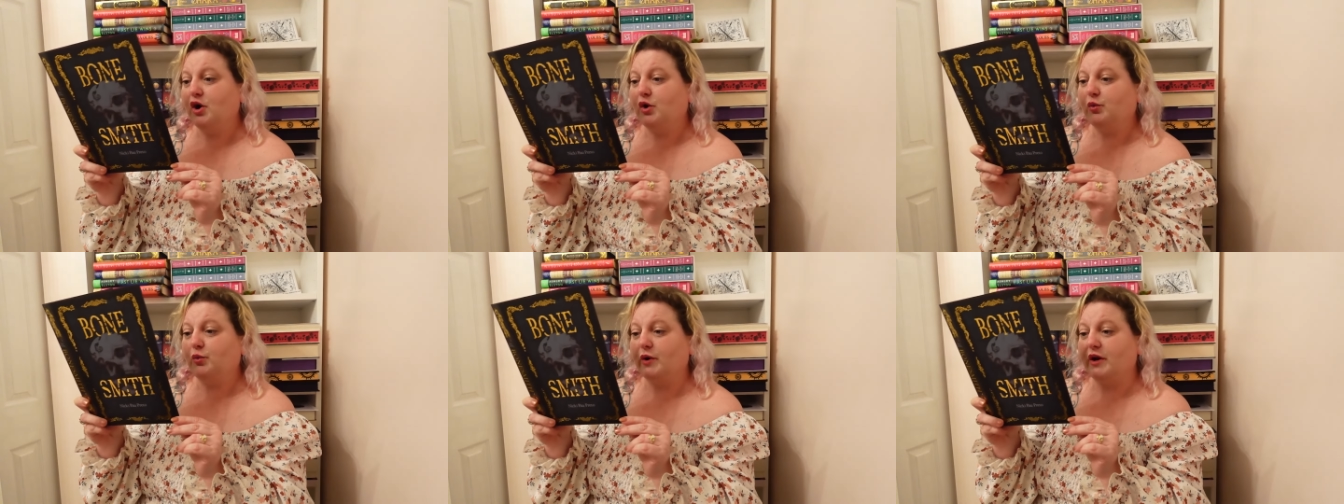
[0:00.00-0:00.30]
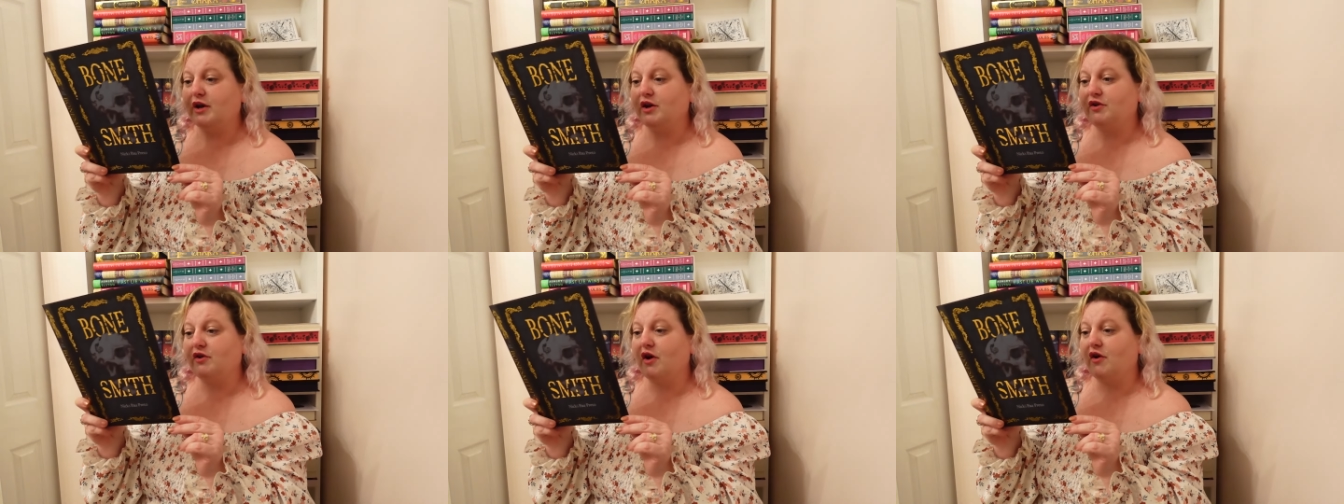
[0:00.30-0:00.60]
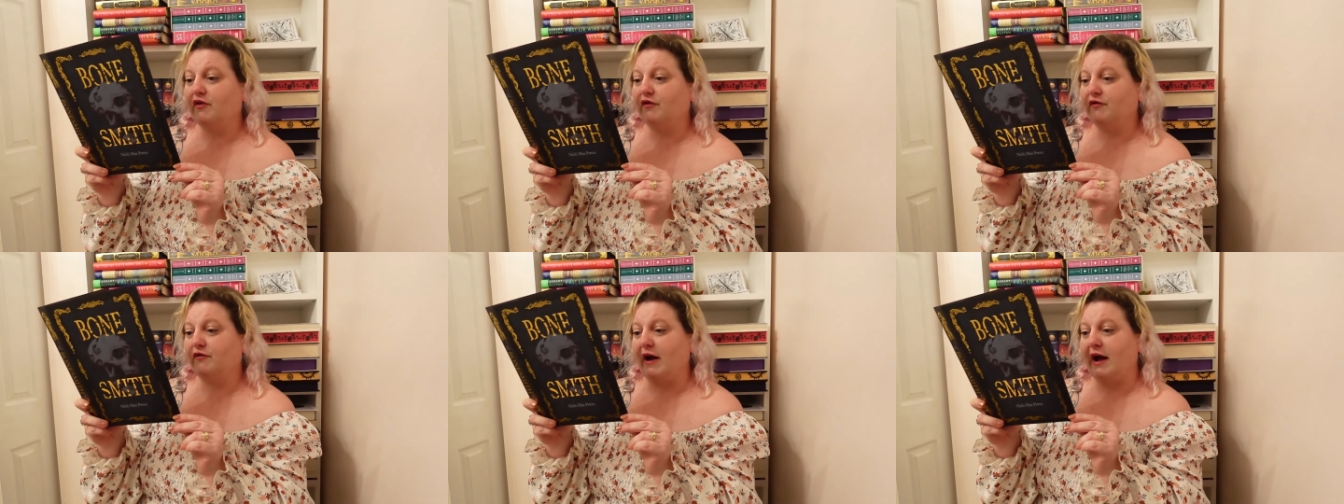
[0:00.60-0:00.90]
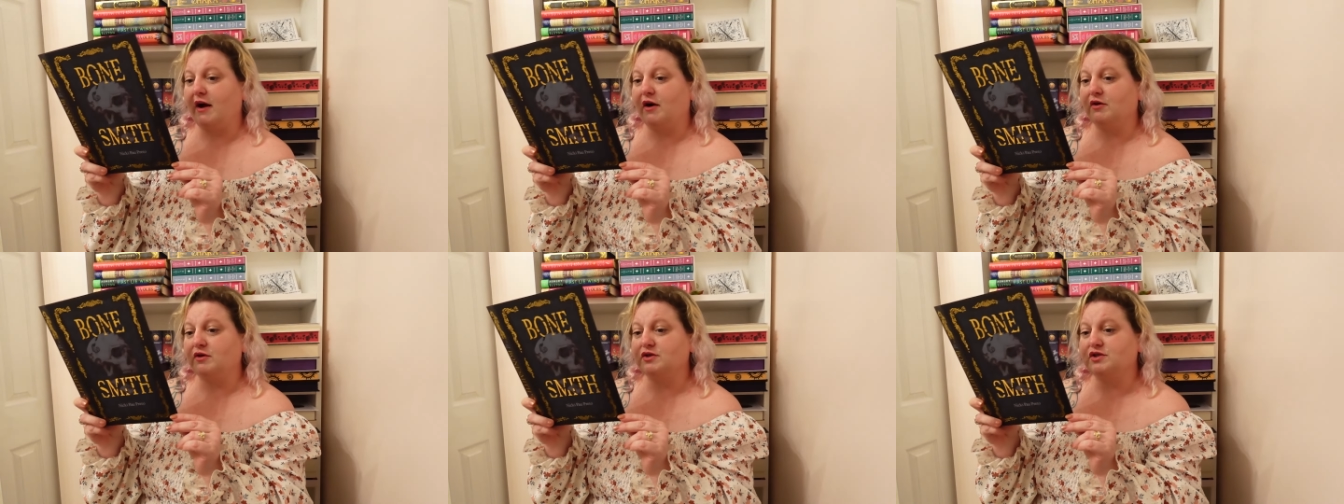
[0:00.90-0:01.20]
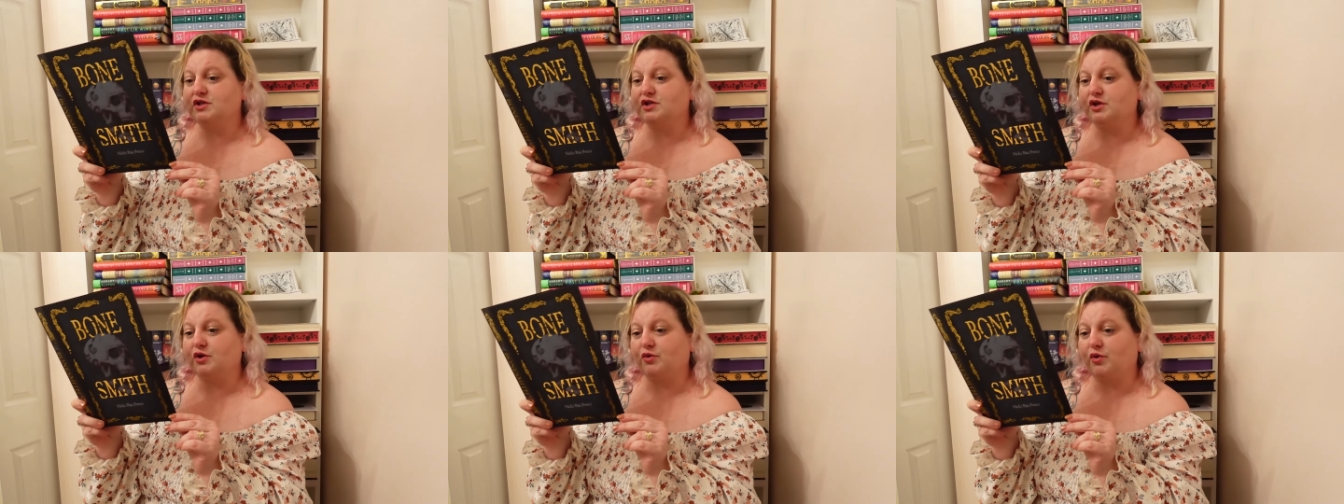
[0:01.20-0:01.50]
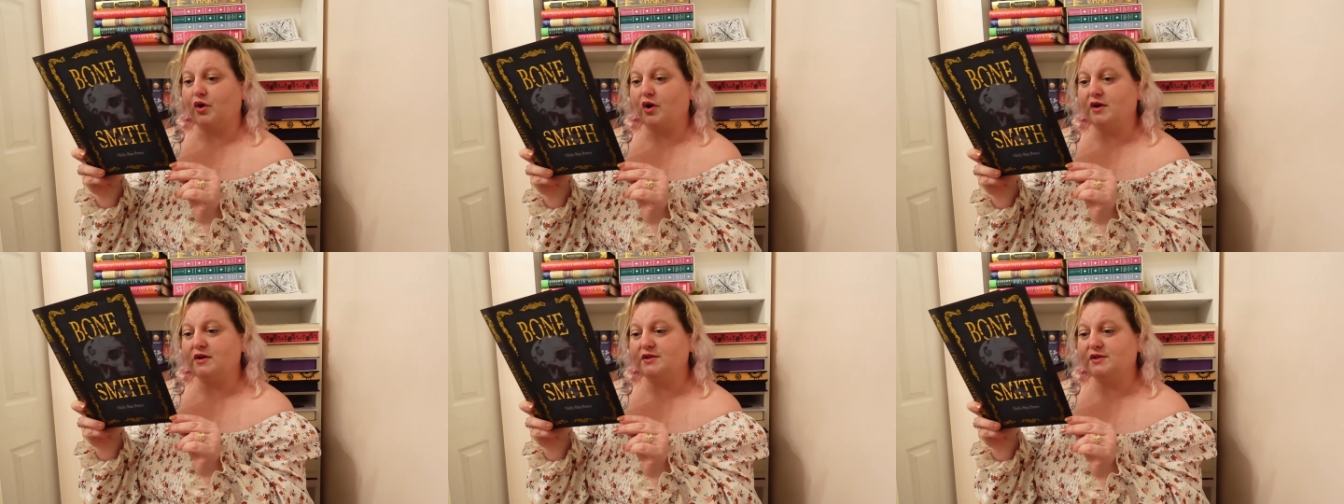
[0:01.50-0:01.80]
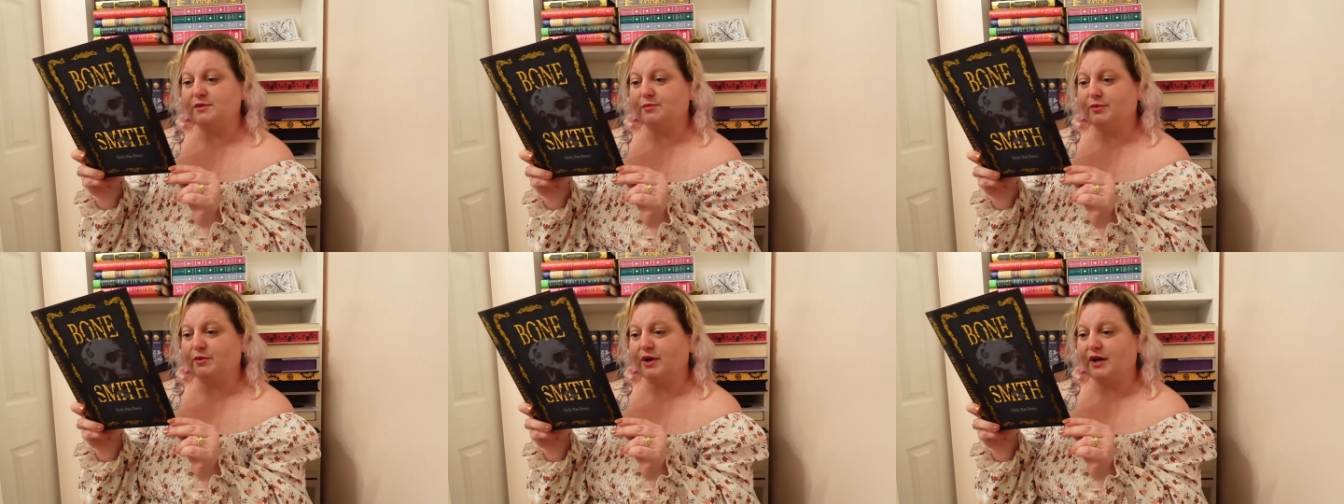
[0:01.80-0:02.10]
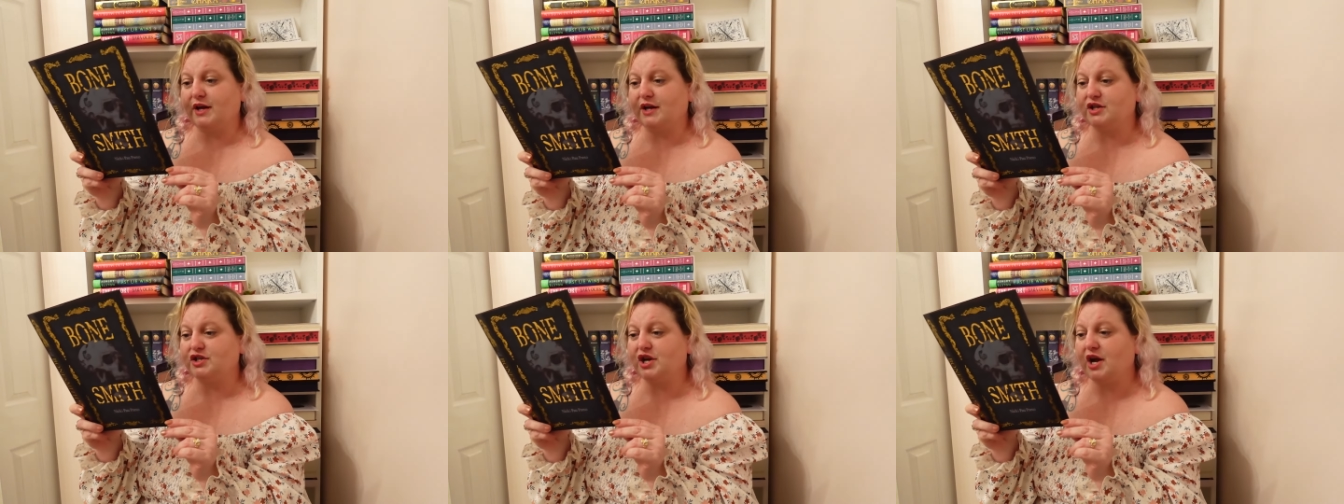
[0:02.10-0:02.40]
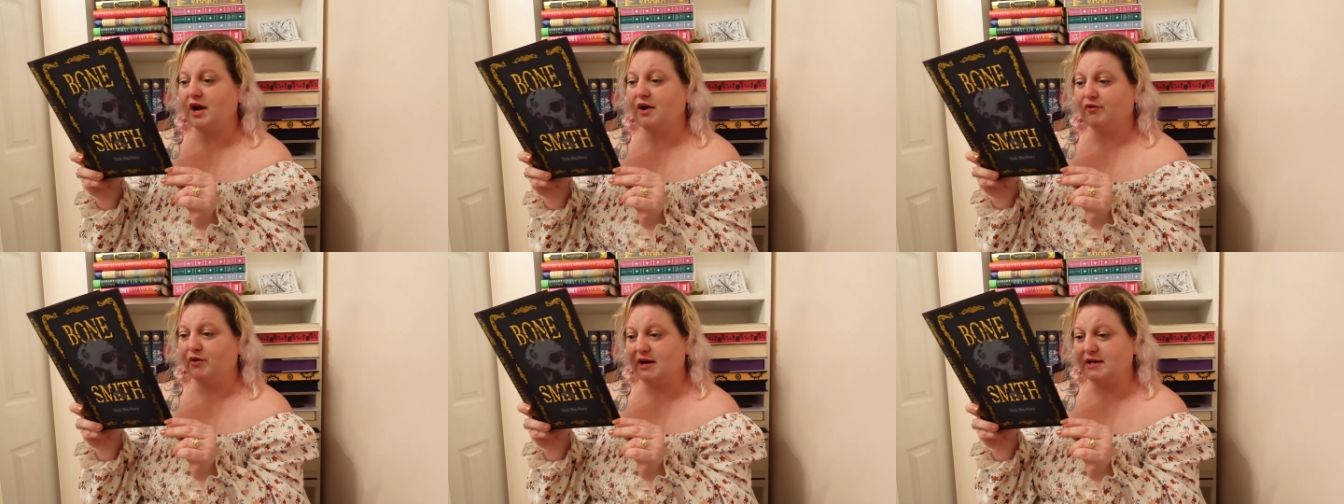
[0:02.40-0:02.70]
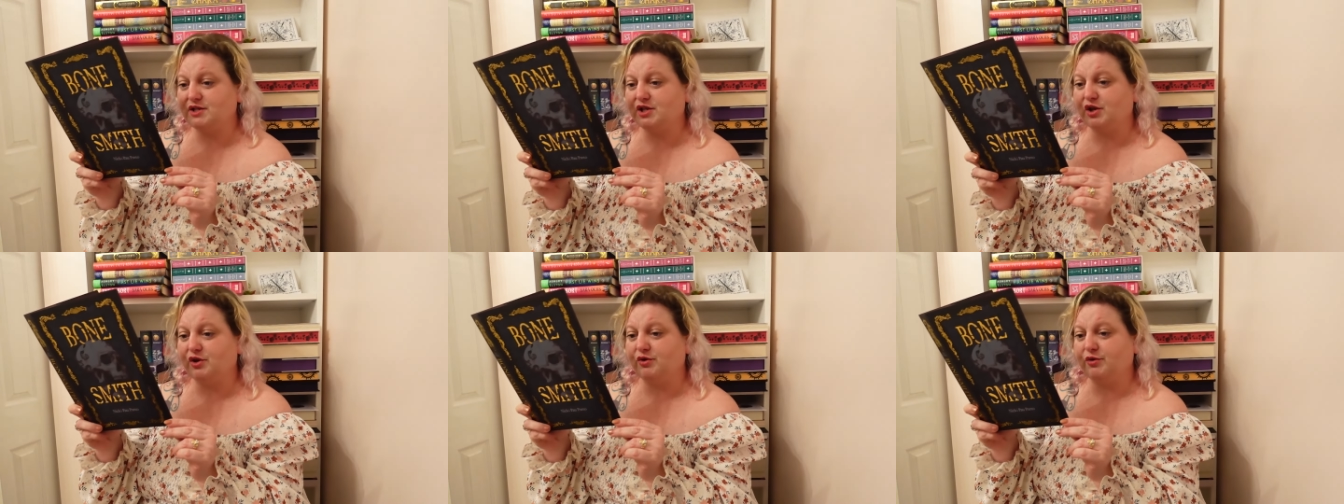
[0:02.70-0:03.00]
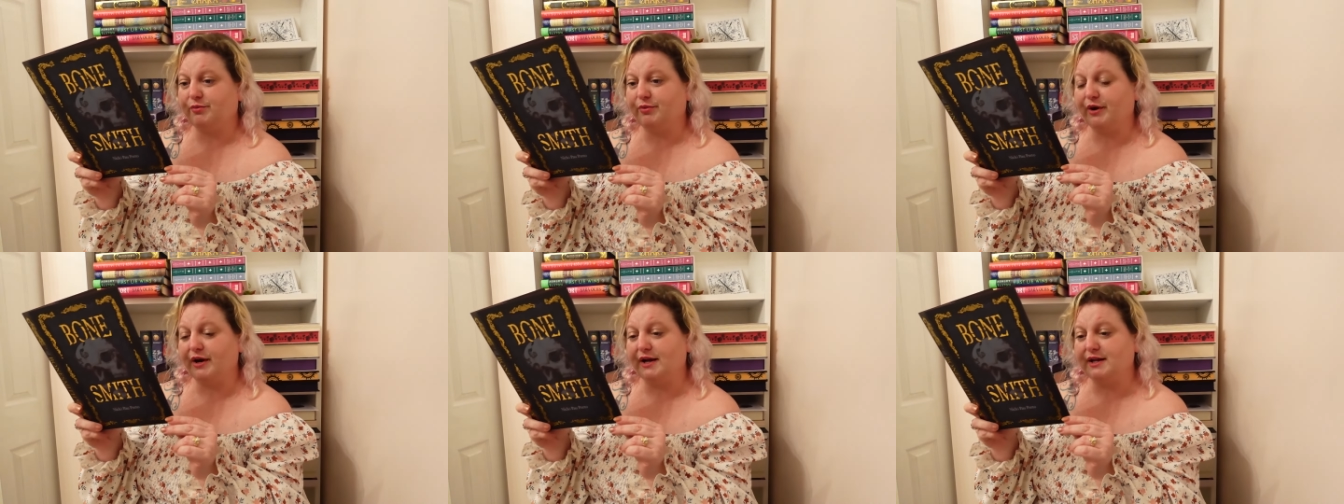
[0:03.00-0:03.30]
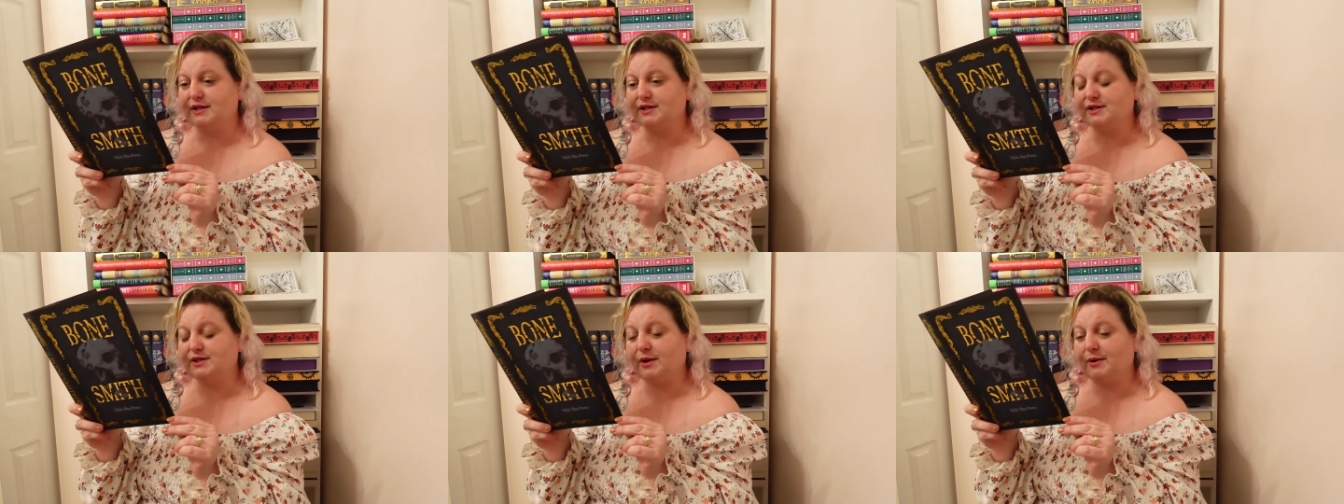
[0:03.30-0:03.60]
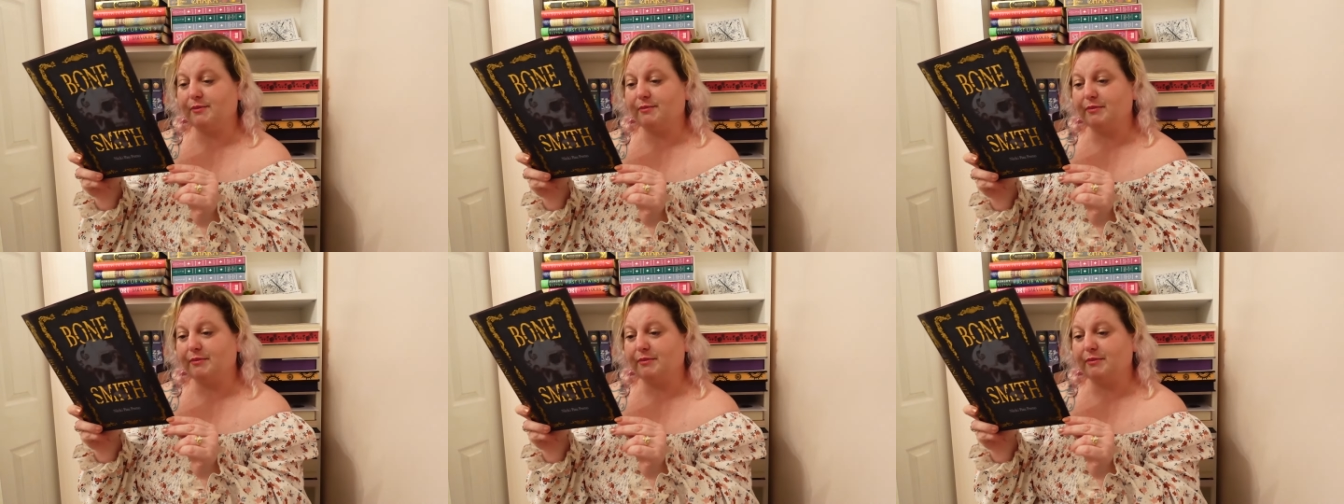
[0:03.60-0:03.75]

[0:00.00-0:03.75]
Wren vows to cross the breach and rescue the prince,